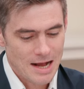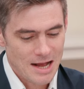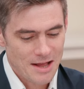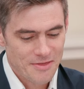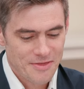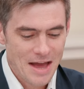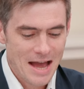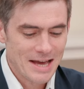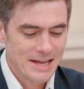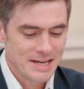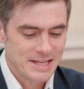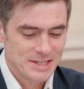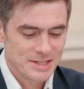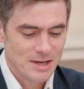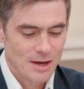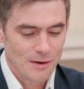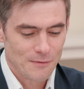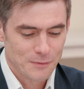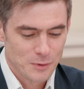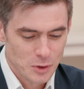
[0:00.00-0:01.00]
That in
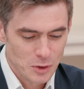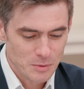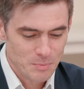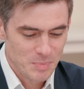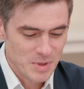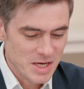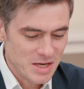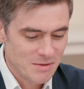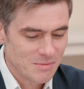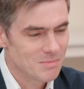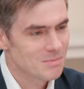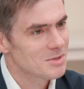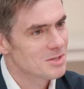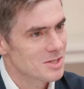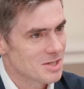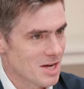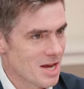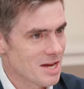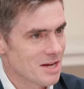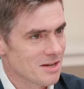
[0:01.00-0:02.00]
itself could be
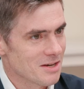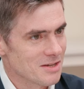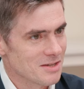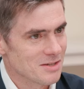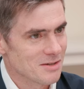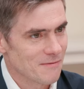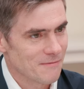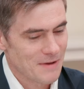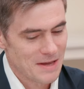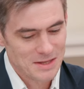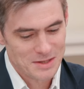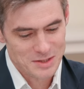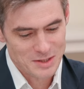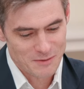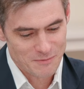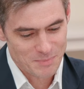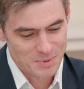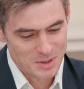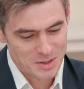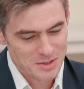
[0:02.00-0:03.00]
taken as
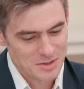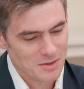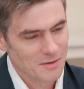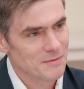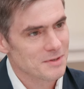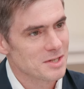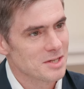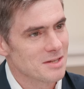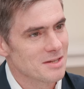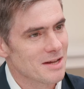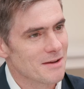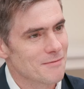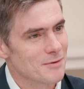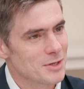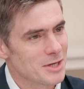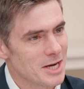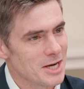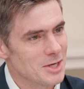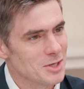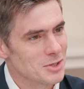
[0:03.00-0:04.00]
offensive, because obviously they've
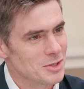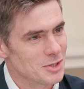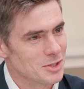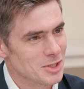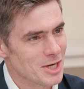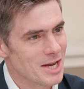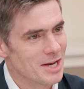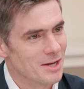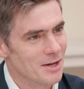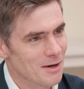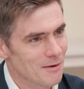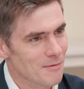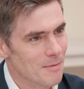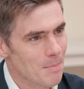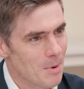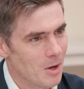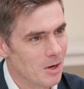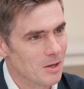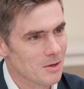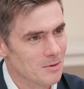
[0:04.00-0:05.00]
changed the gender of
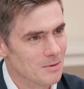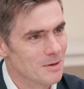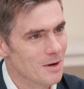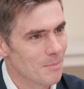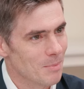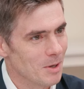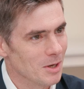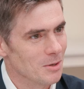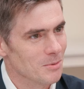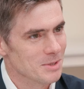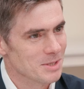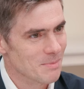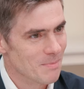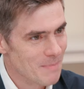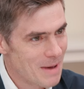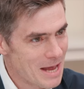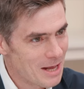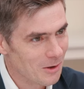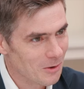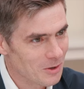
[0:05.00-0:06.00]
Apollo. Apollo is a
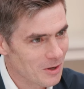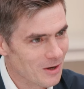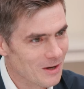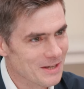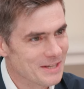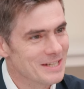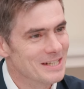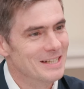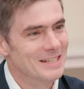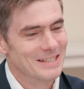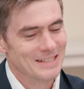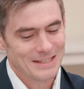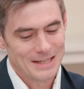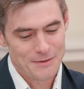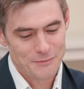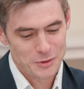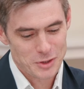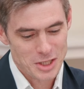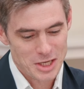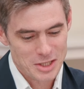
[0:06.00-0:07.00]
male god.
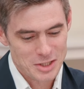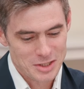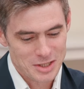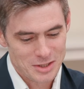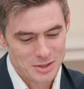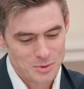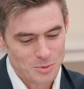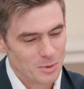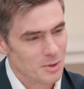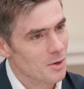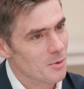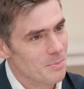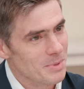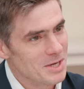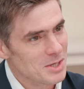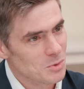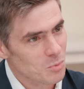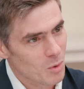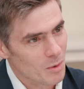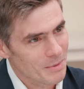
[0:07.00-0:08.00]
They've changed it to an
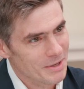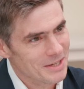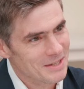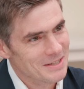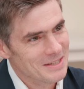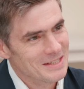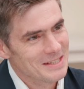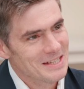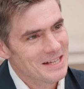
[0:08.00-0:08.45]
obese woman.